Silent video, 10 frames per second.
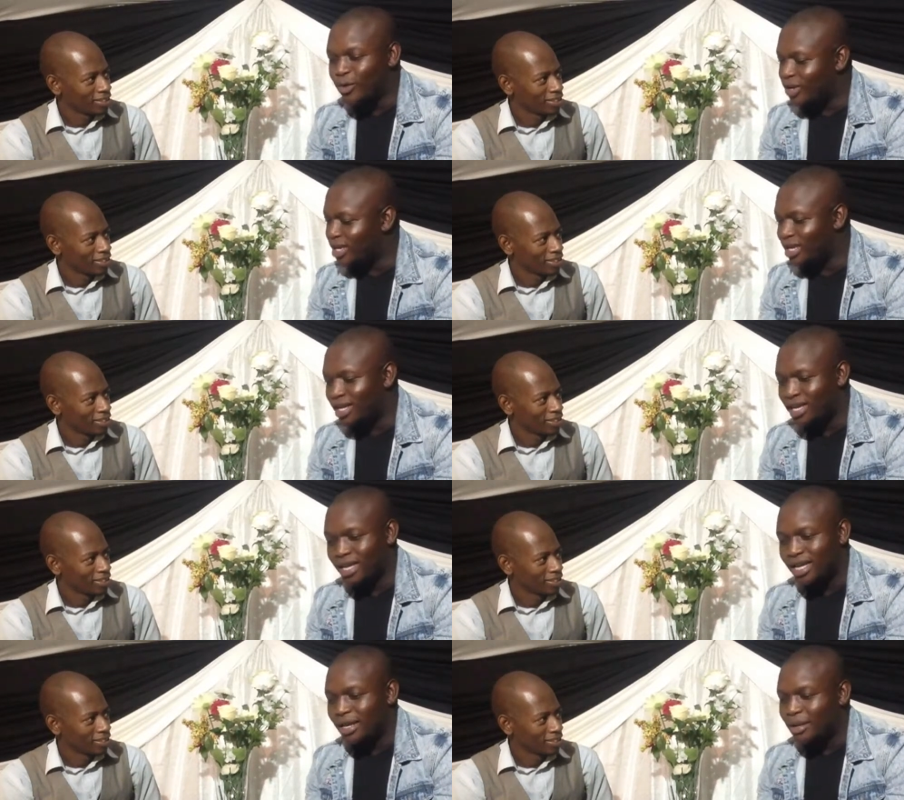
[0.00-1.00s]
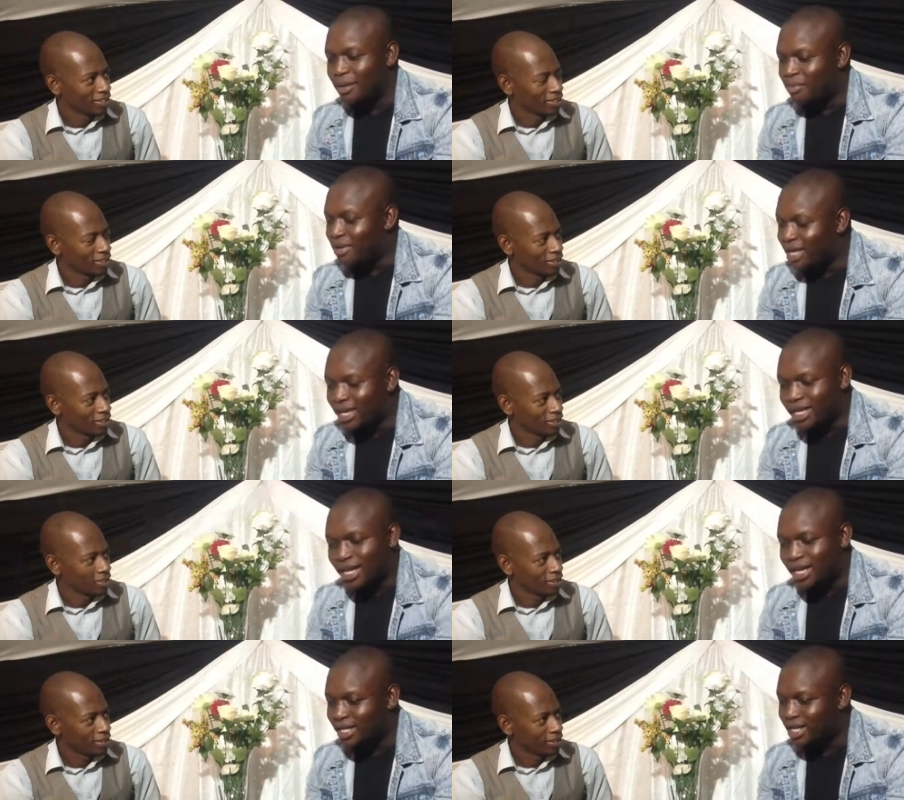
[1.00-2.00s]
Speaker 1: Nguli, Pien
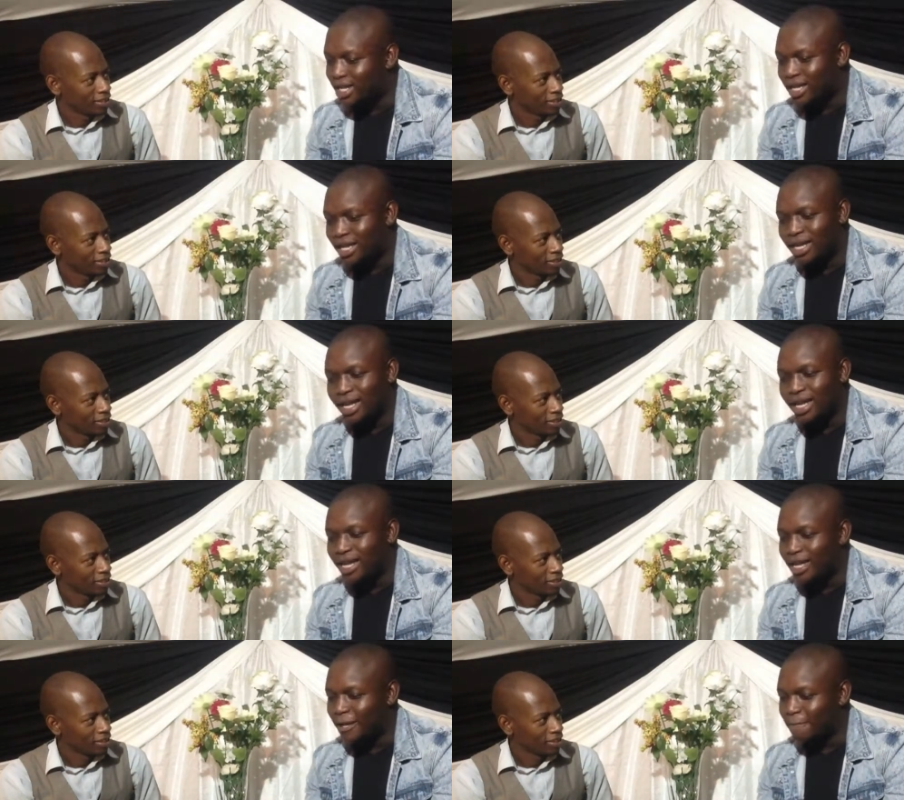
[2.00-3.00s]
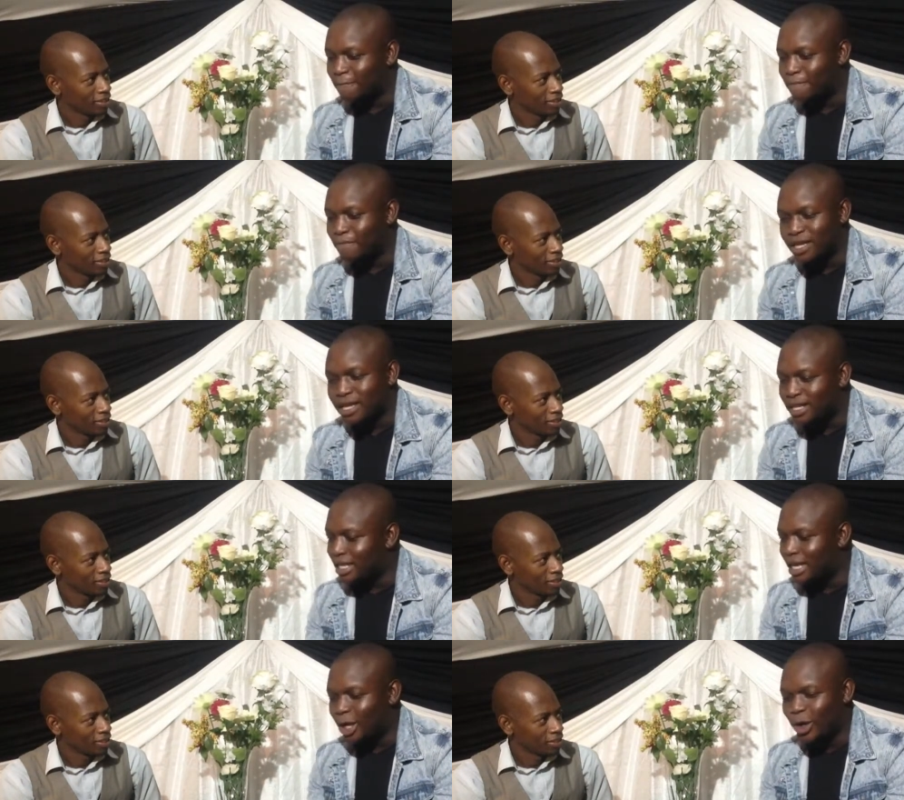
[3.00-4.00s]
eh,
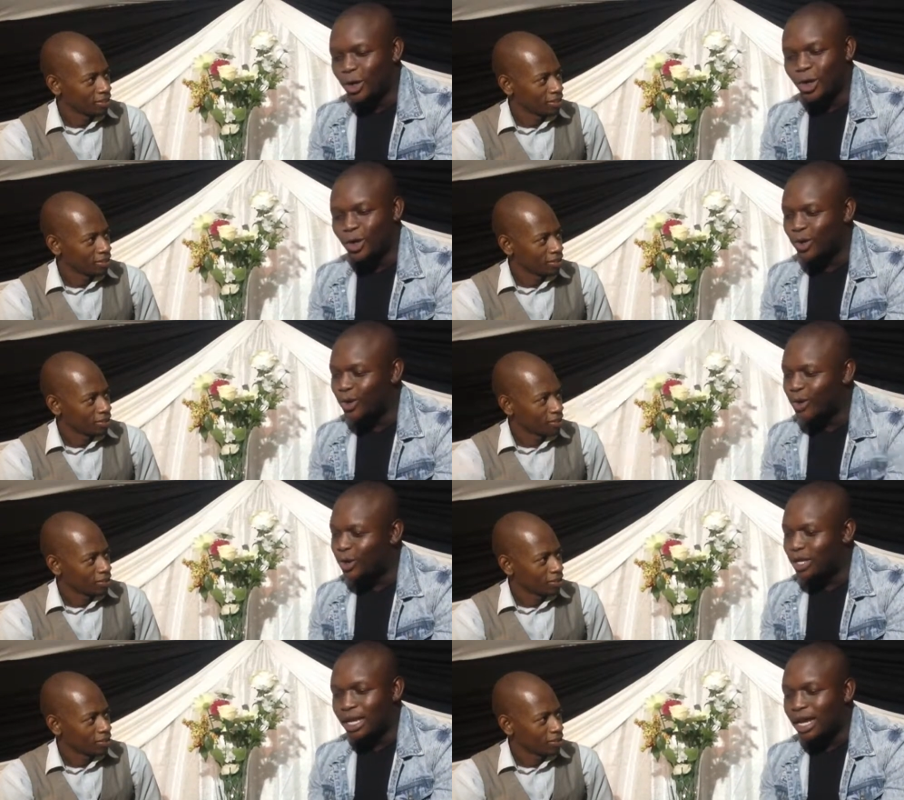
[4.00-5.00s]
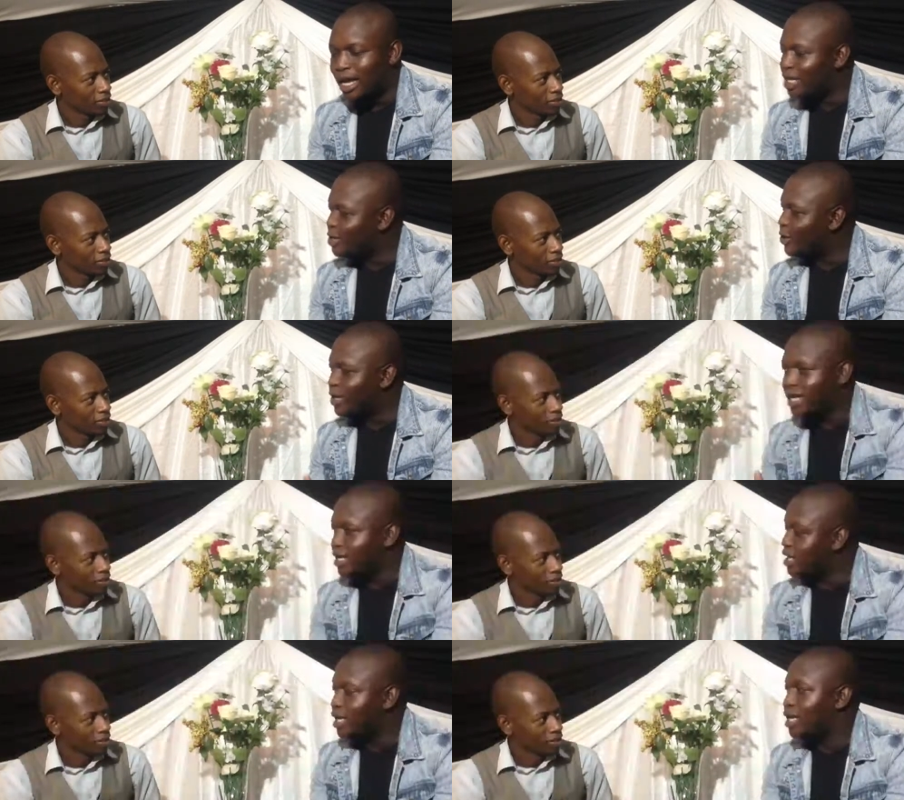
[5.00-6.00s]
Gadego, Lardo, and
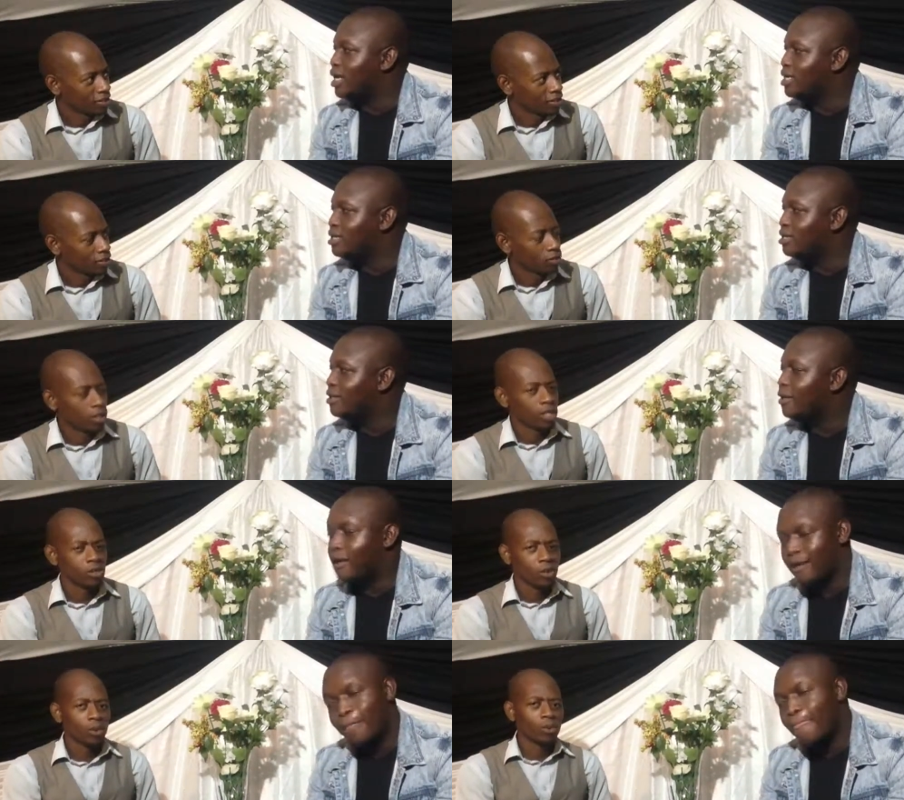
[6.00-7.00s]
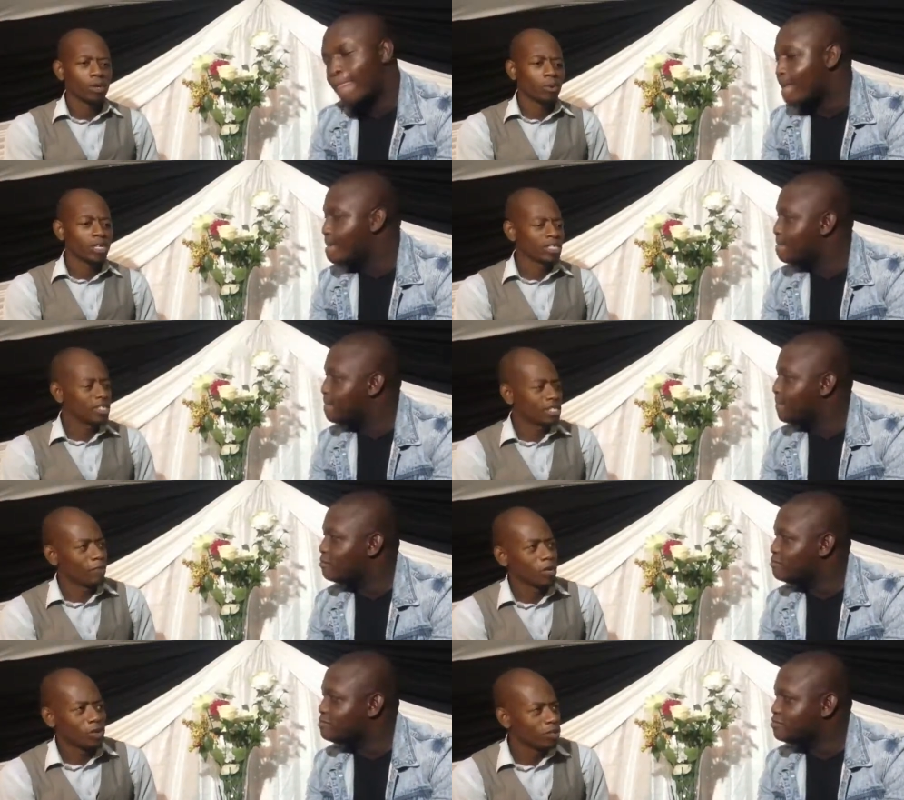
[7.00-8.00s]
Speaker 2: Lipelam. Okay, so wh- where is this
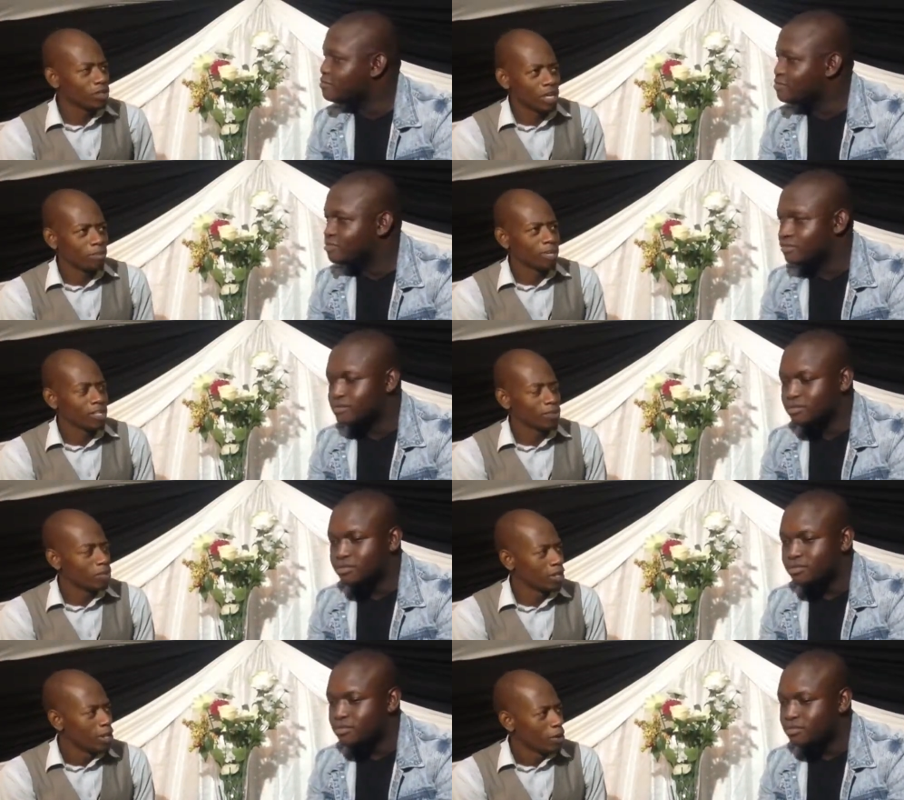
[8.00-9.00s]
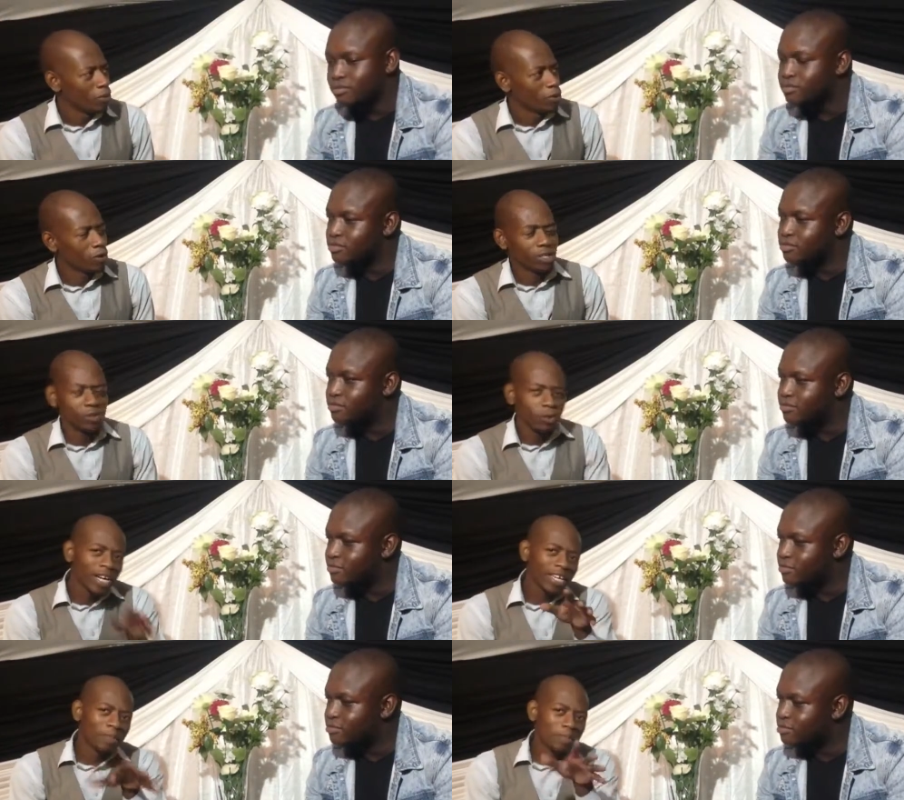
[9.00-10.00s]
event going to take place? We curious. We want
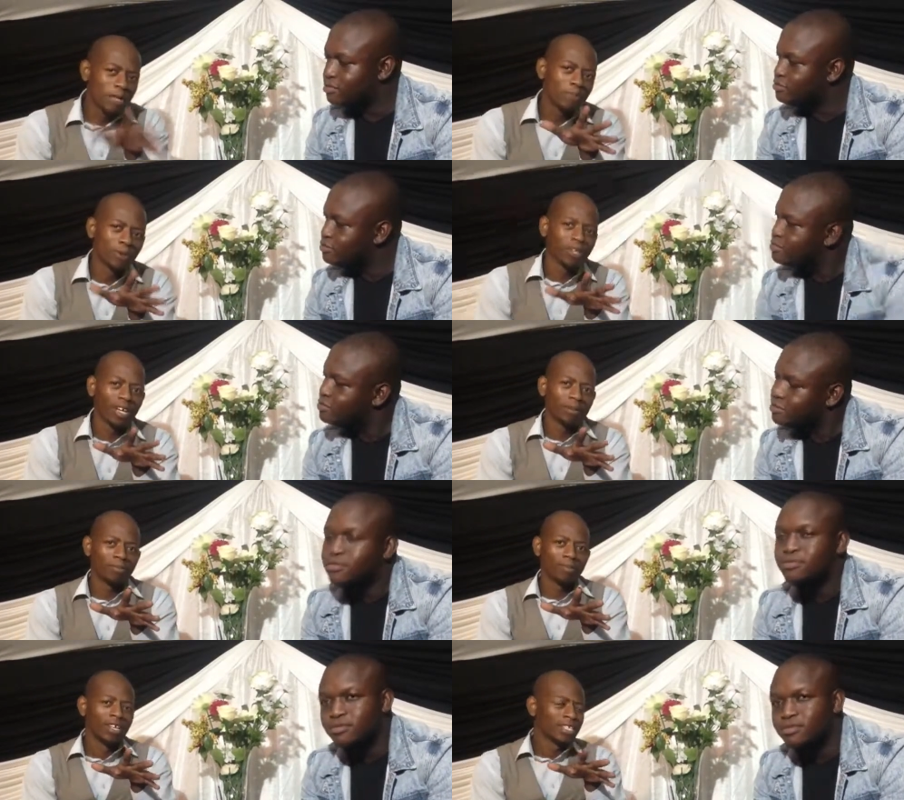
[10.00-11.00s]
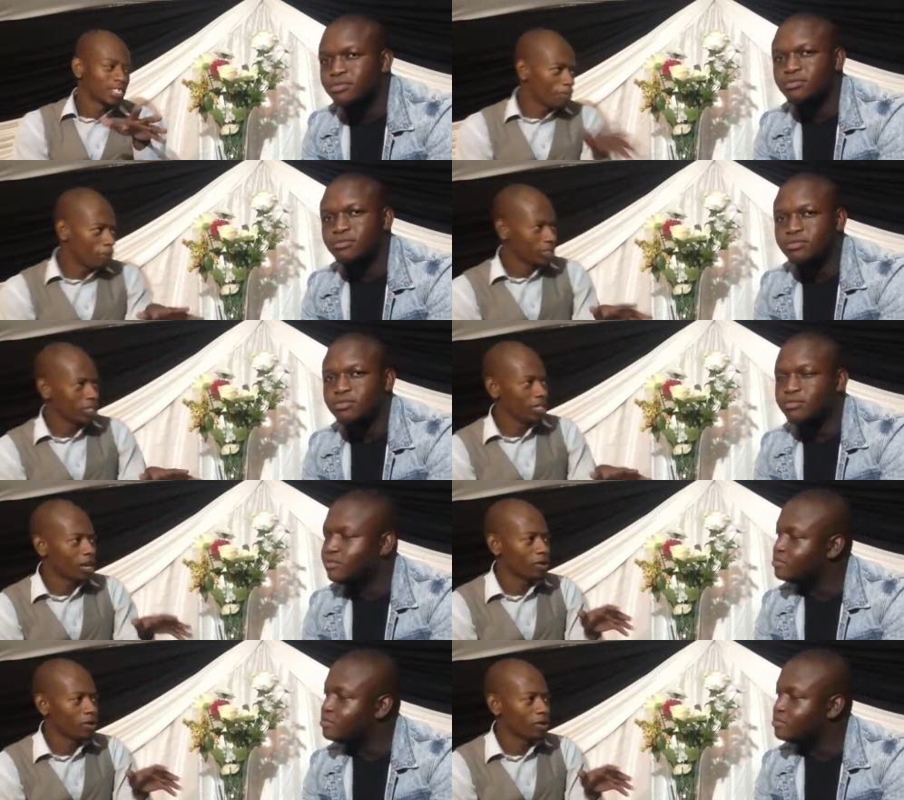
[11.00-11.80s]
to get people um, supporting